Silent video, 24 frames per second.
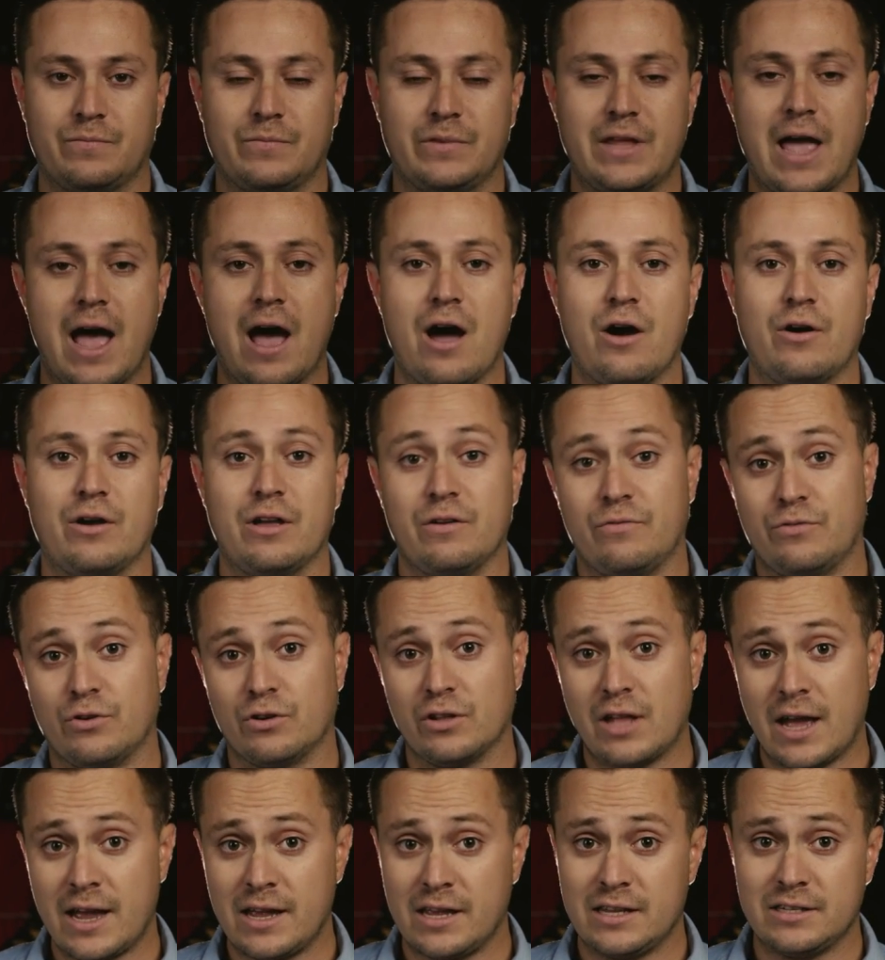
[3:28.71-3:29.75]
Now, if your
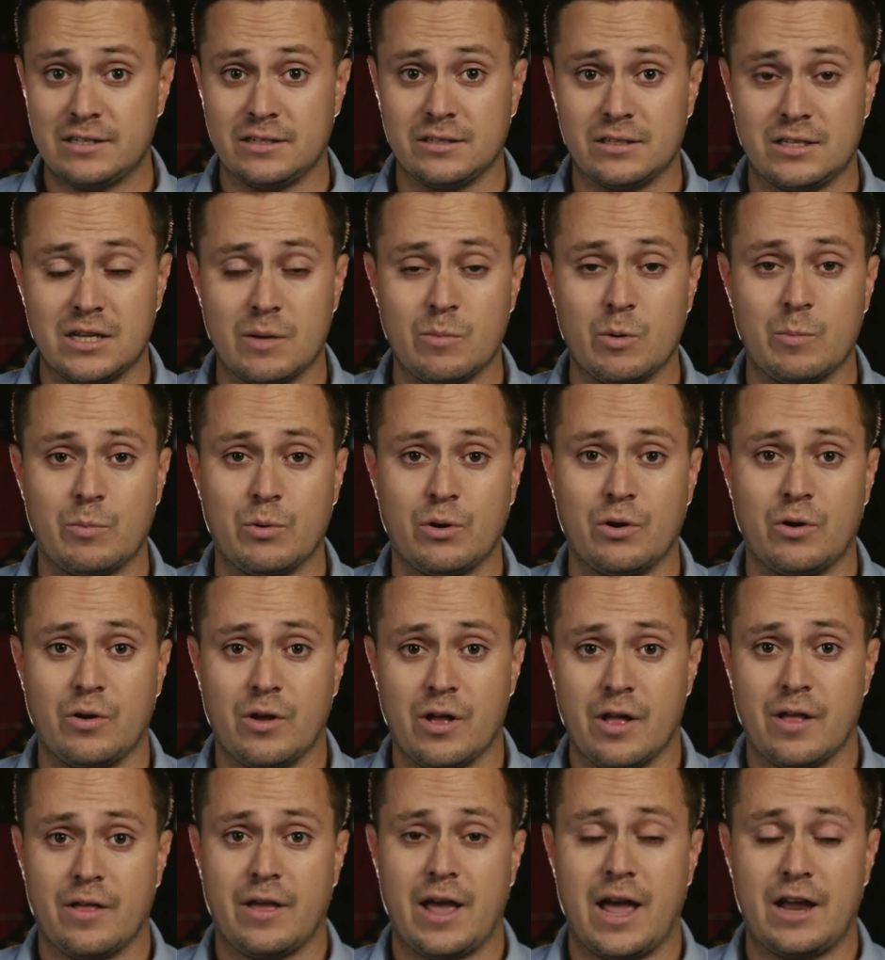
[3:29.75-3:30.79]
light isn't dimmable
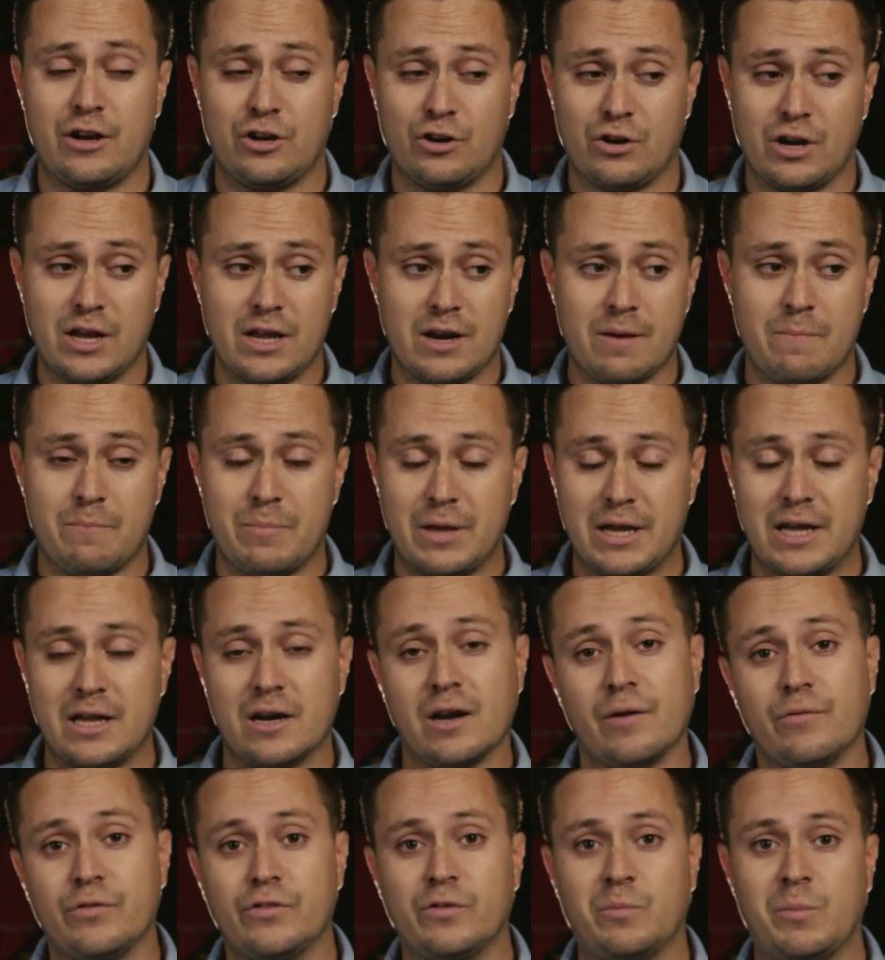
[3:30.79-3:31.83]
and you're in a big
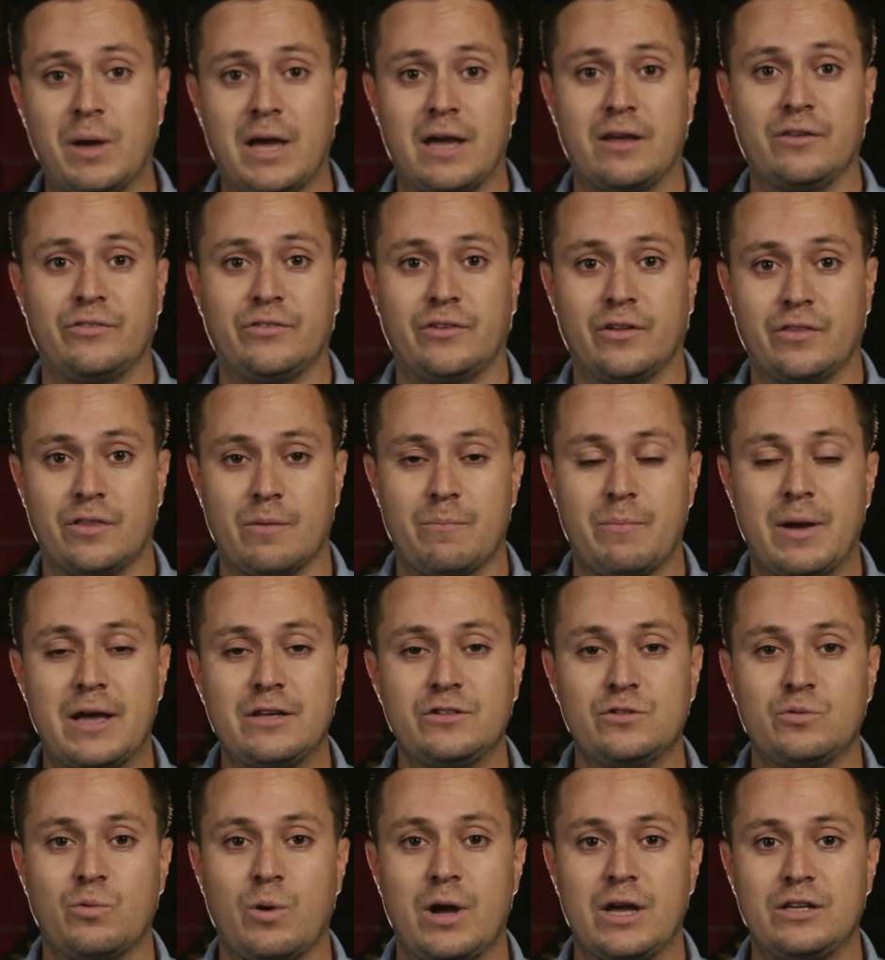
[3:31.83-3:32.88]
enough space, the
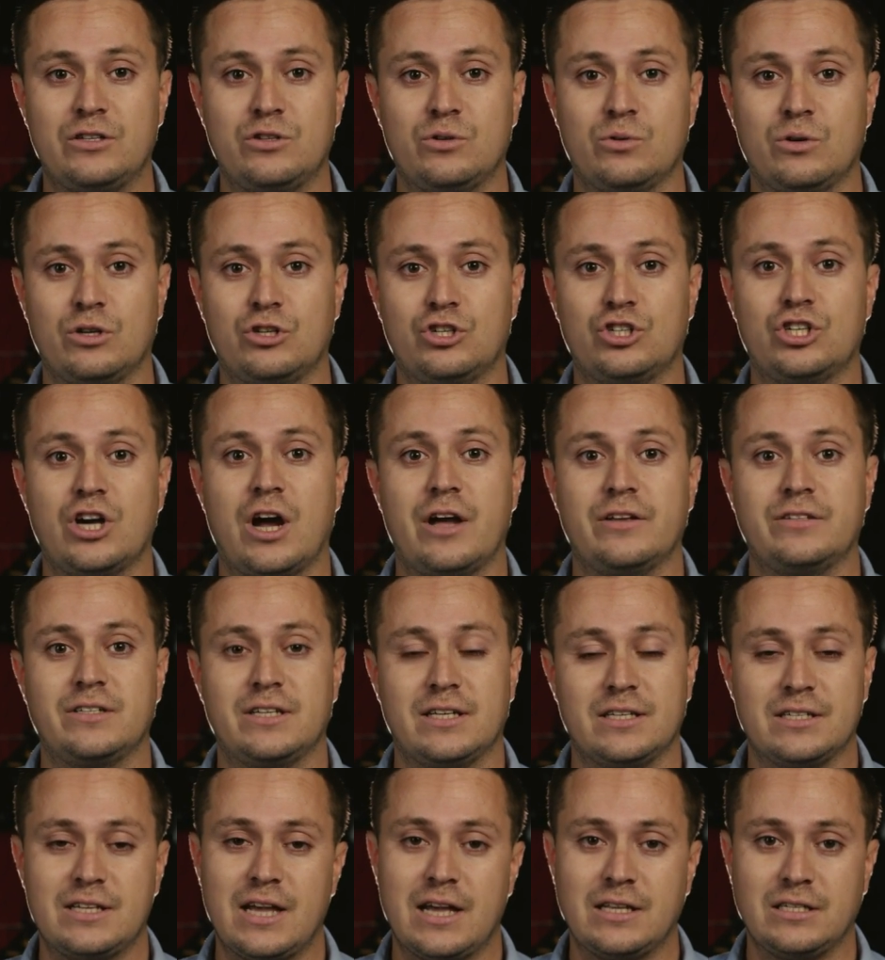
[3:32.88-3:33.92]
best way to adjust
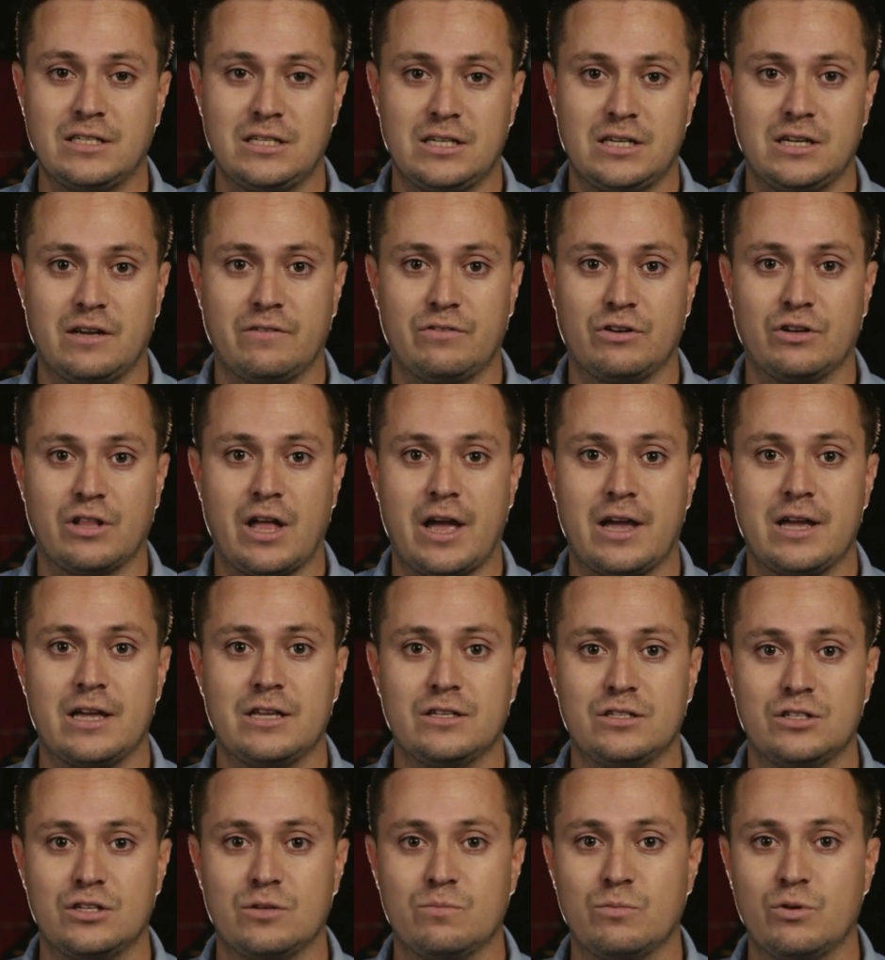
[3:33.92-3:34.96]
intensity of your light
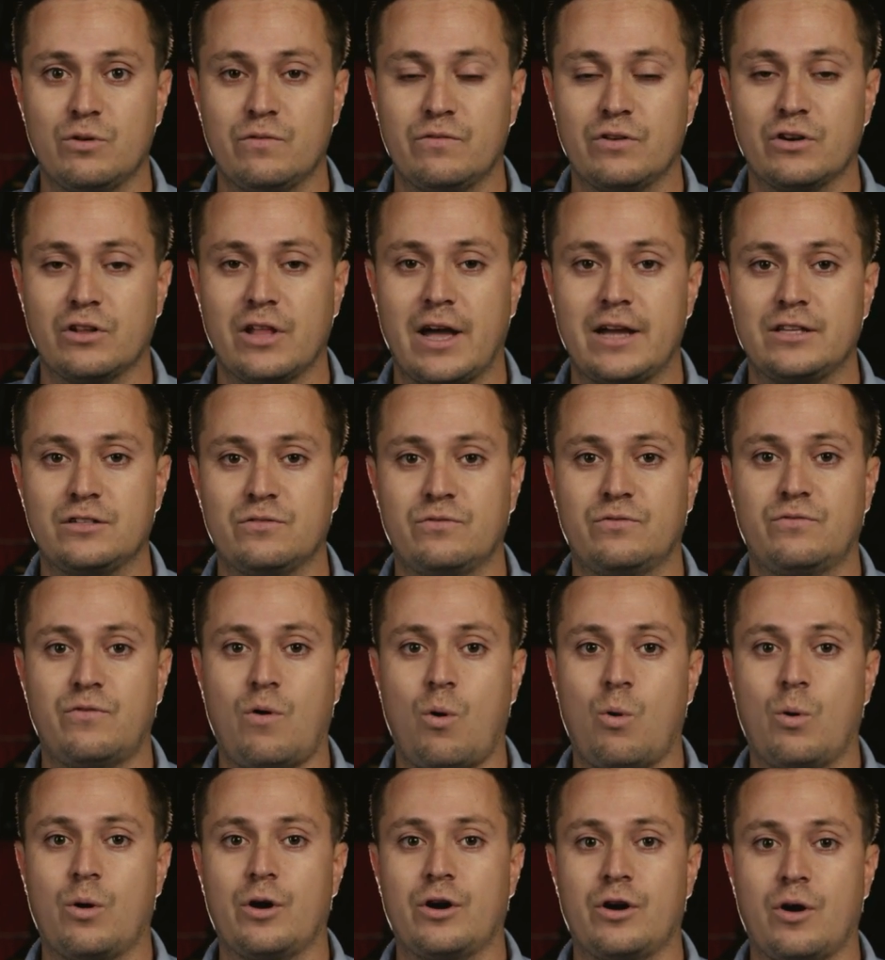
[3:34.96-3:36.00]
is to move your lights
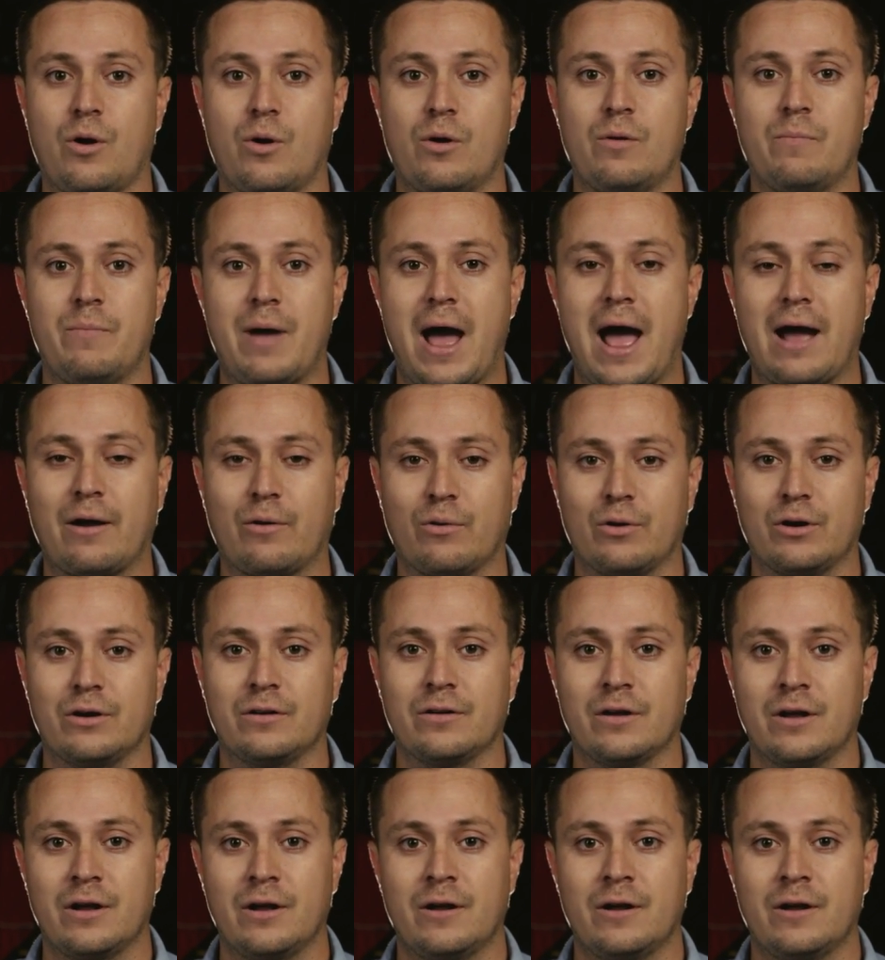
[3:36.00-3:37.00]
forward or backward.